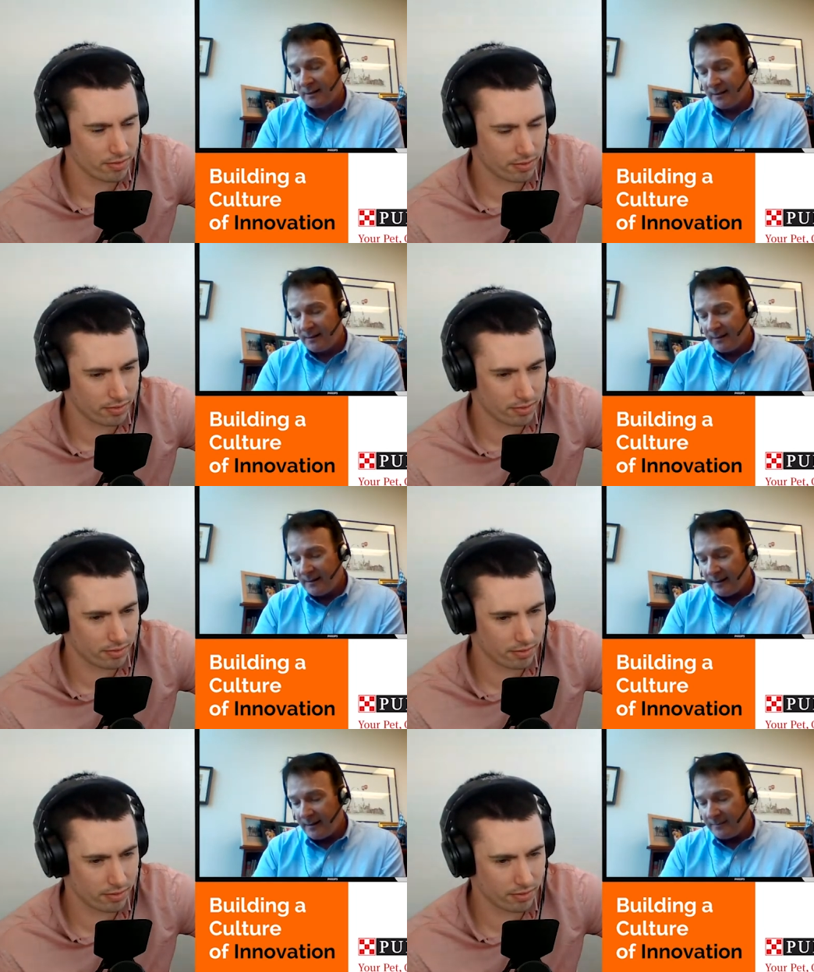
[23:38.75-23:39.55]

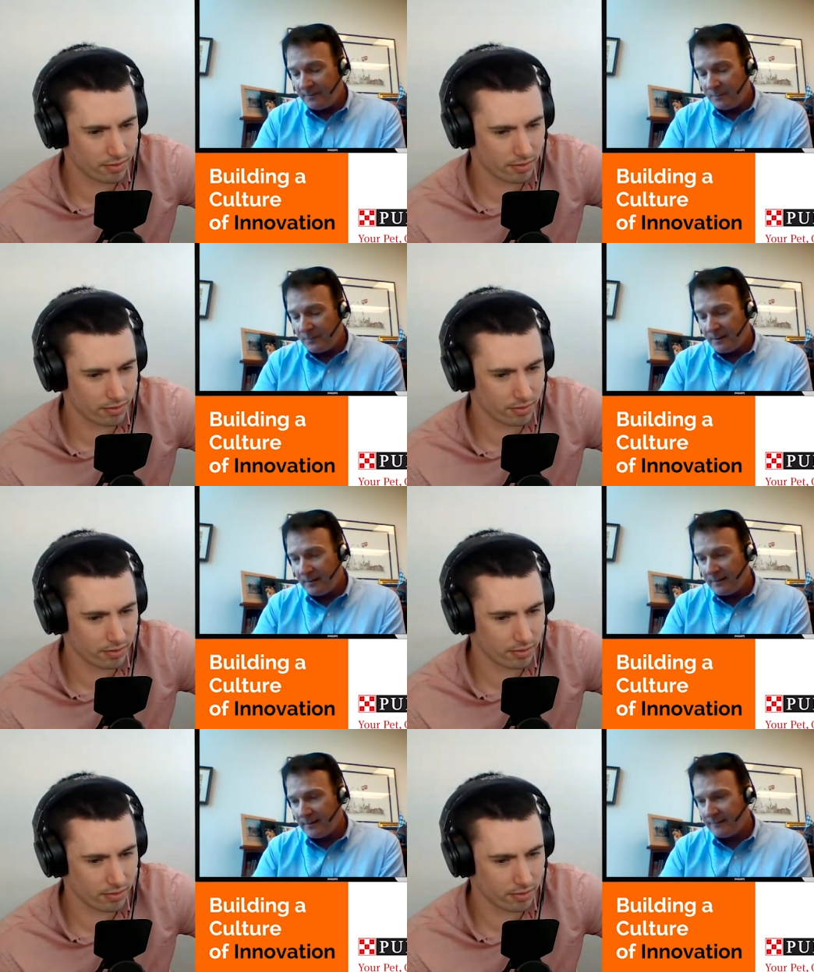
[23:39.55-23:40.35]
Speaker 1: And uh,
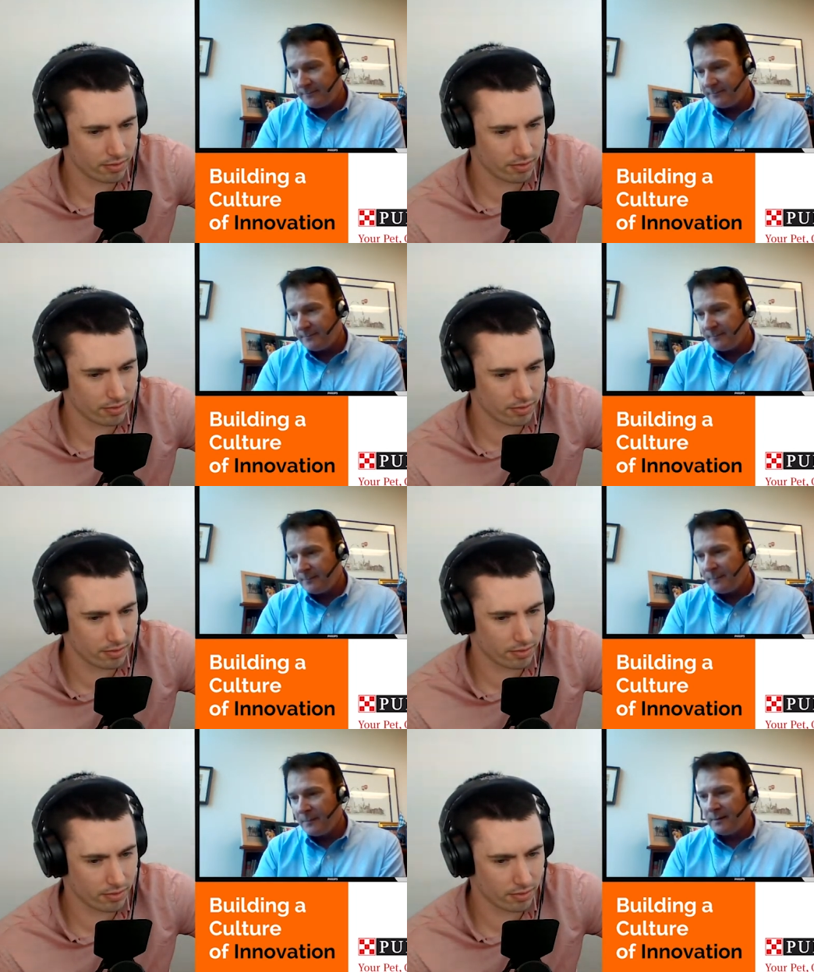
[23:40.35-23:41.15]

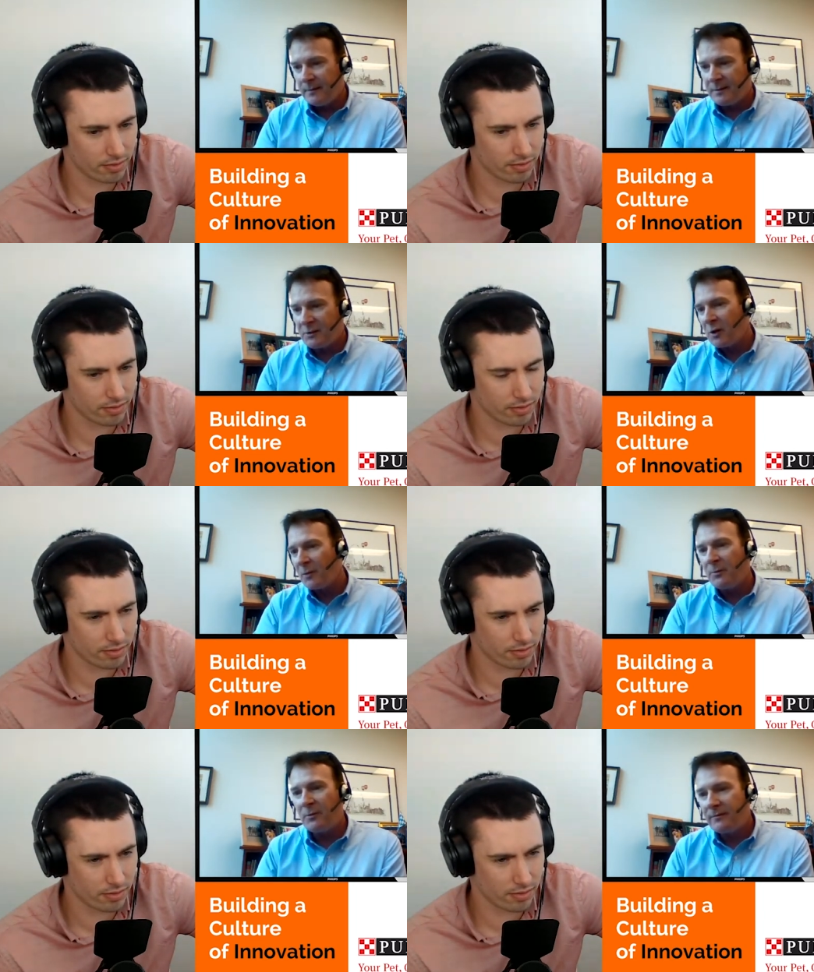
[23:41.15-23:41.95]
this is our point of
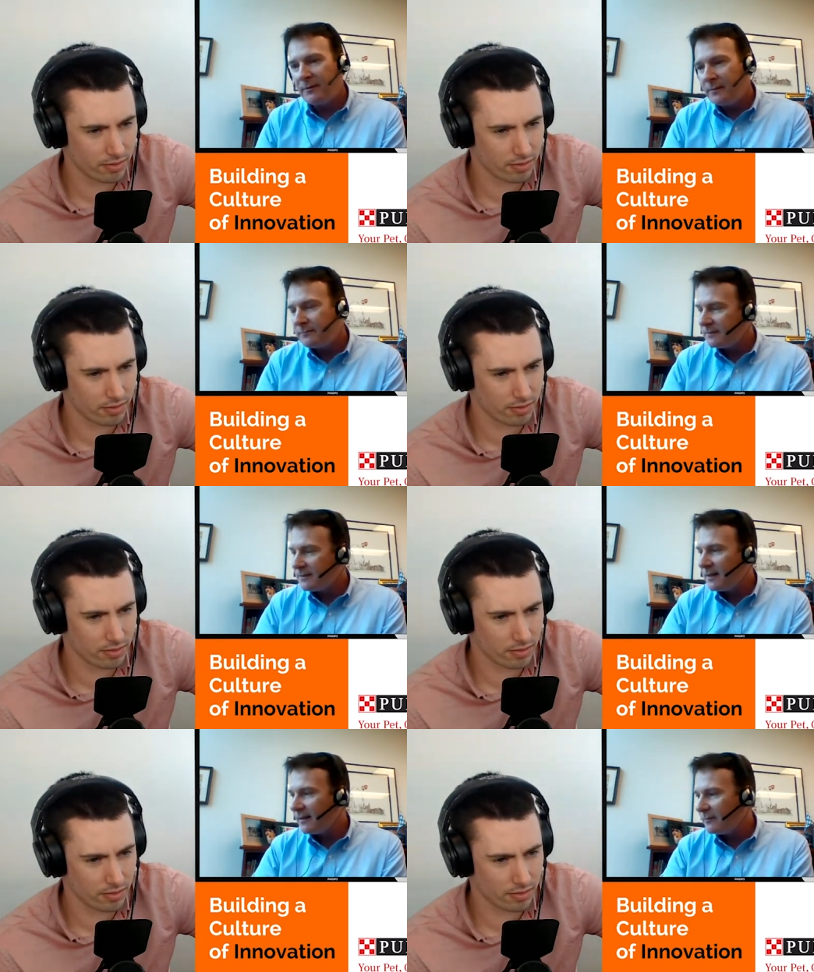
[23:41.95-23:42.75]
view. It's not
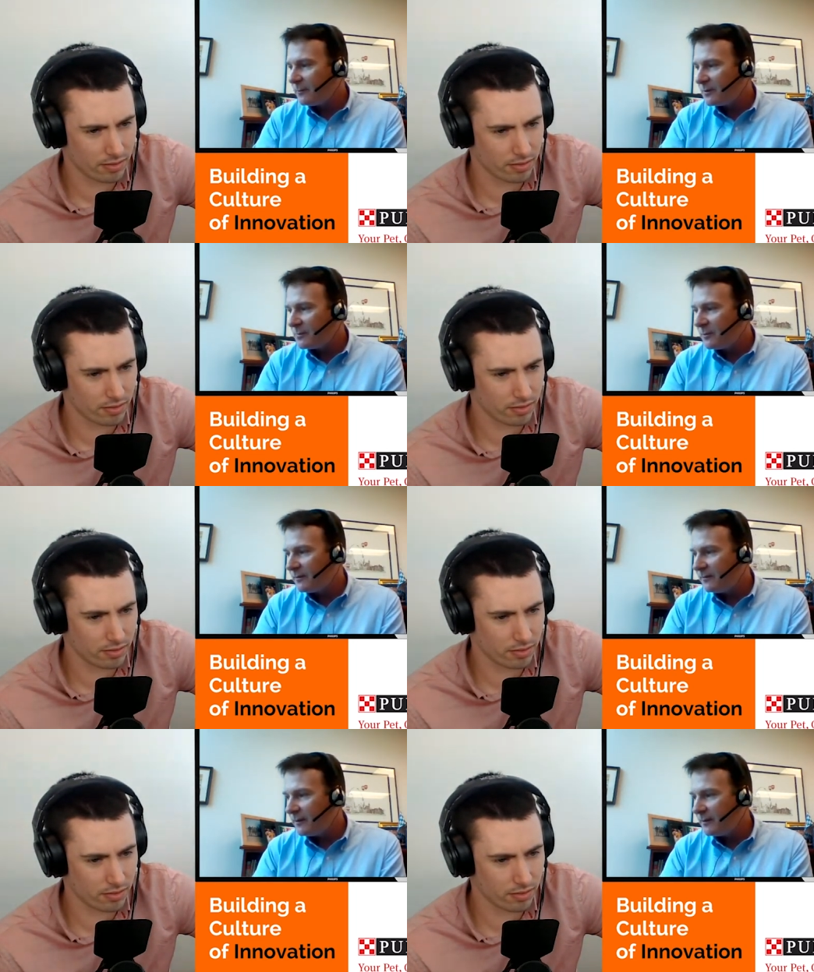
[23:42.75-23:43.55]
everyone's point of view,
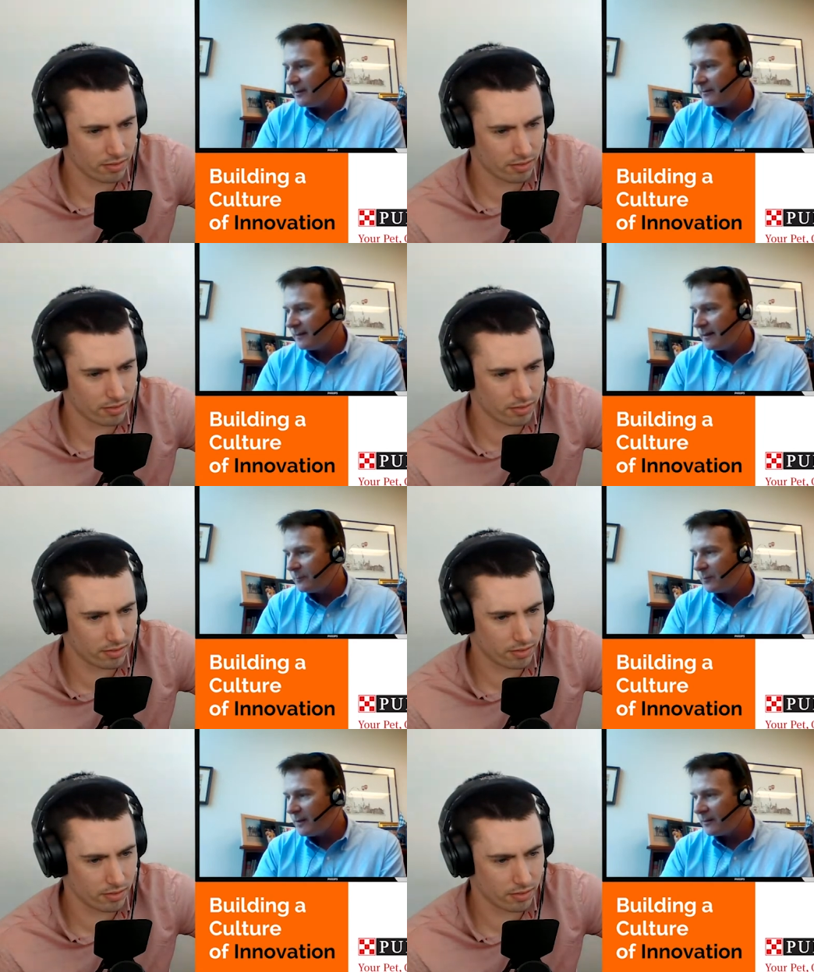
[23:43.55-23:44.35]
and, and we're not.
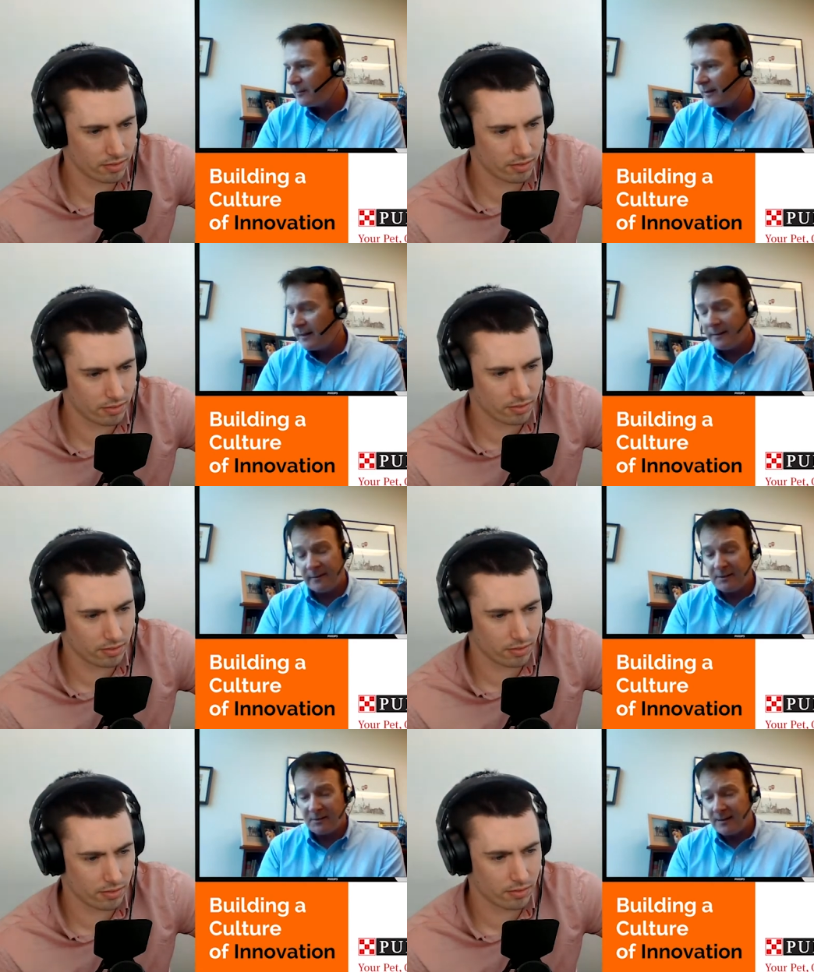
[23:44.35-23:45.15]
And I, listen,
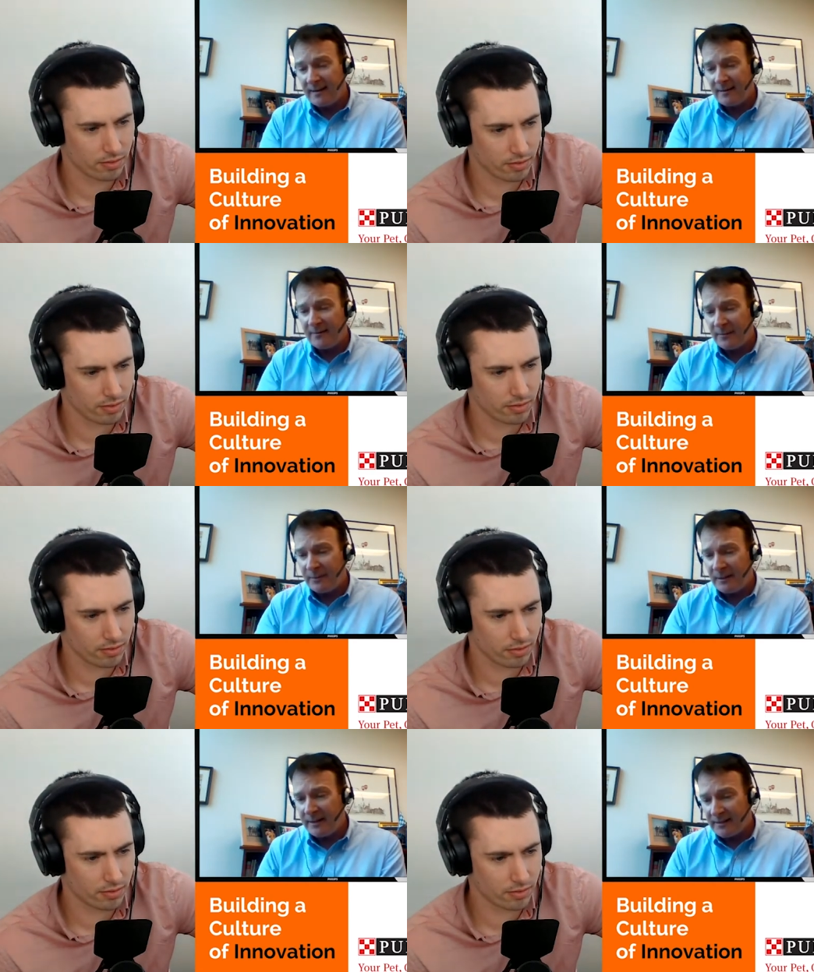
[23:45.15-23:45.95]
I love MBAs,
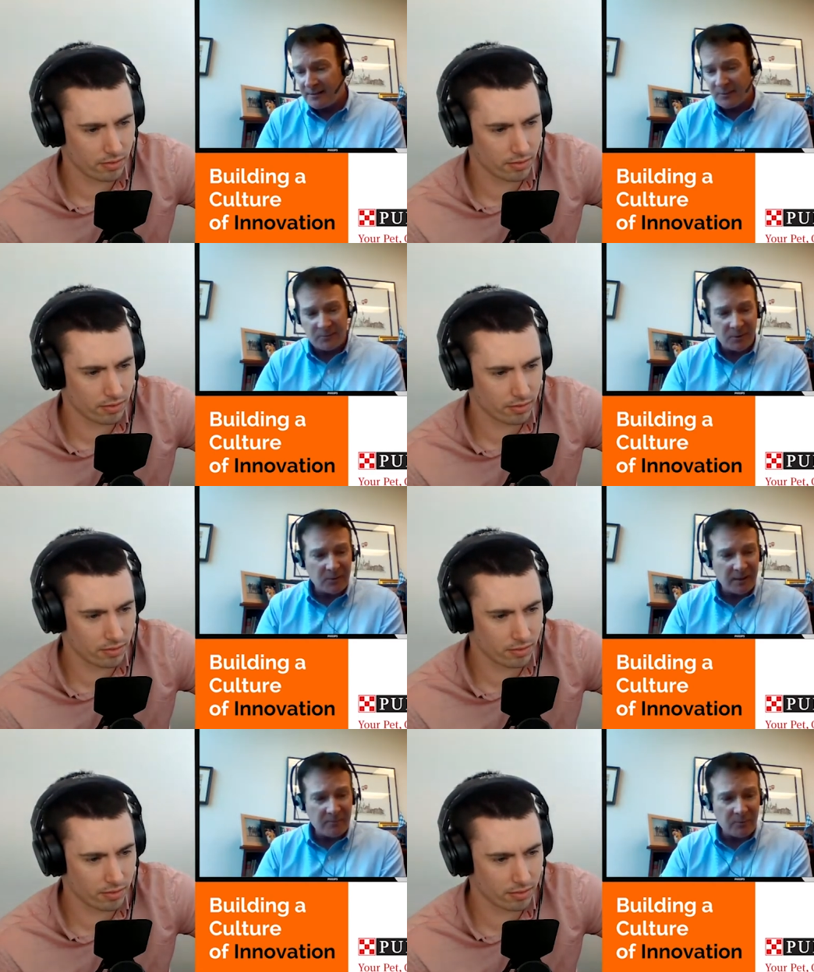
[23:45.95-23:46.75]
so don't get me
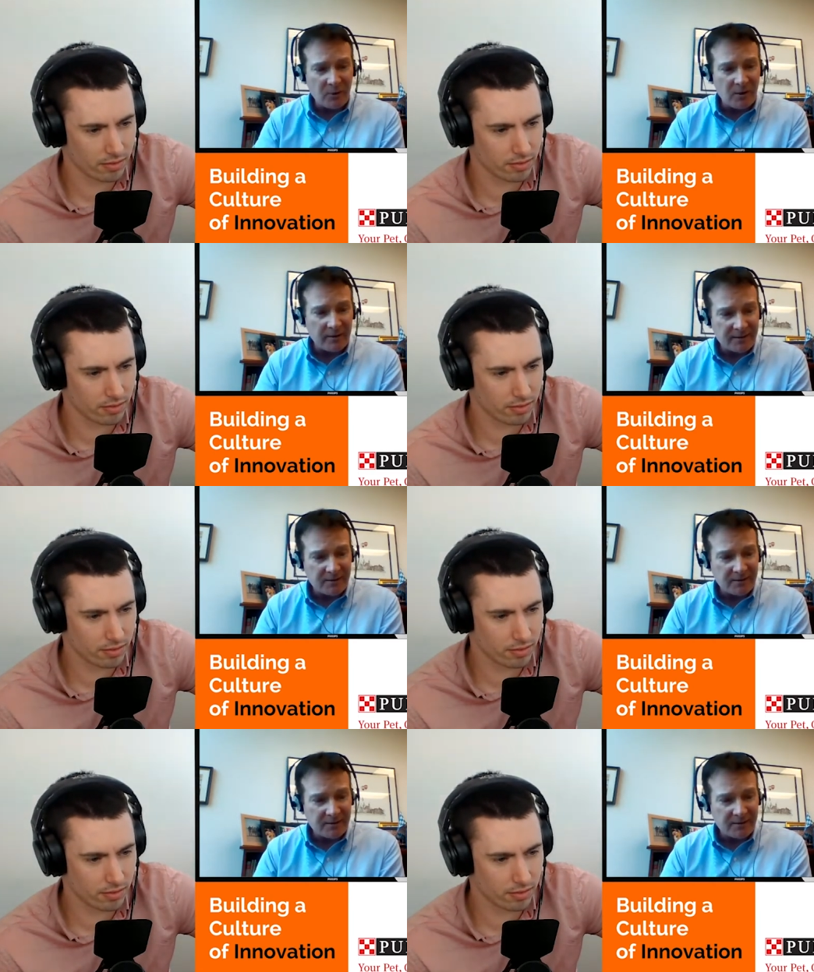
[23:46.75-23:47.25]
wrong. It's it's